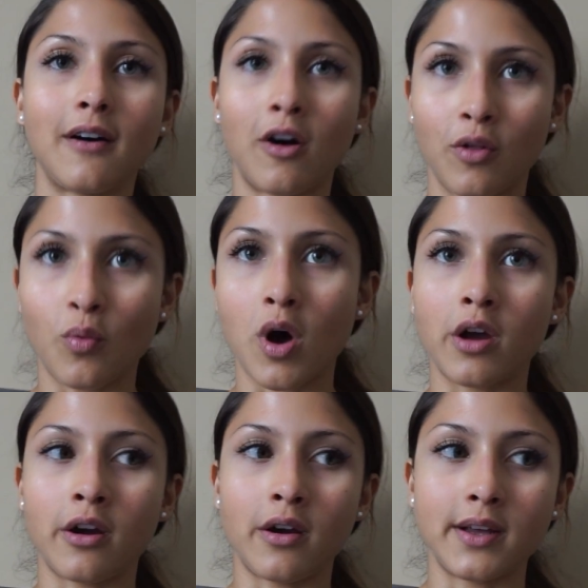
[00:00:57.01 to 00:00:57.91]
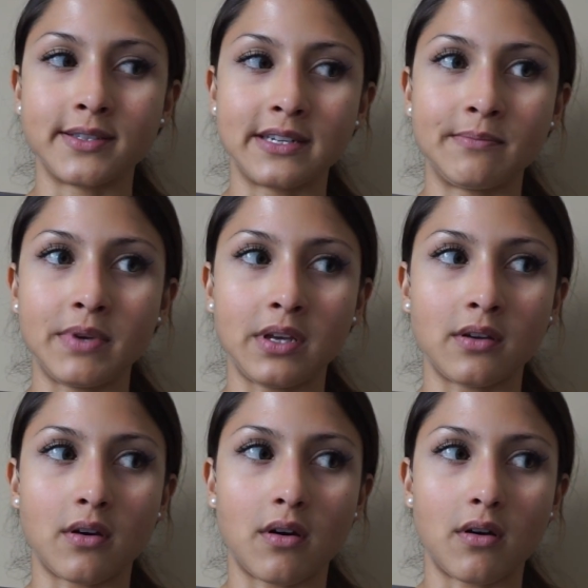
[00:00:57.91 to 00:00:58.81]
all the water is going to
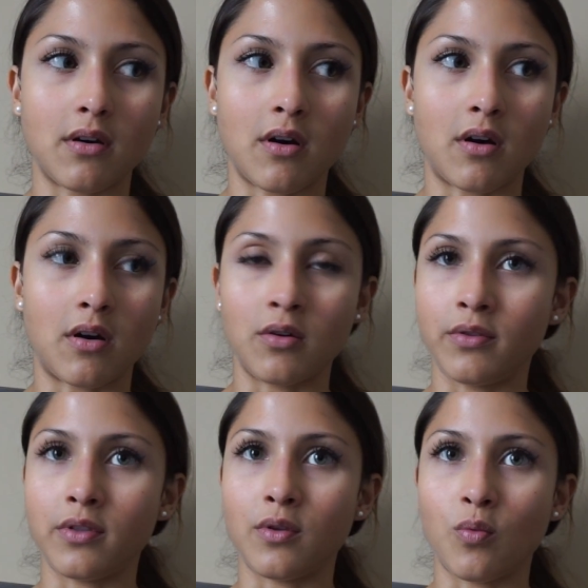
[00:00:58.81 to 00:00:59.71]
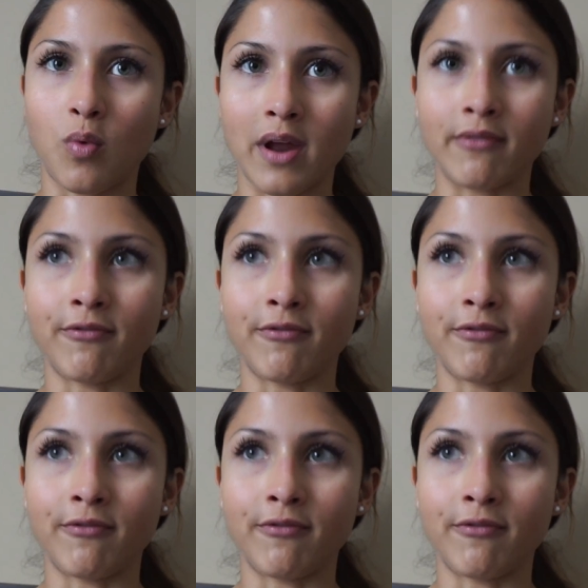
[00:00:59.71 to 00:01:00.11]
be on the one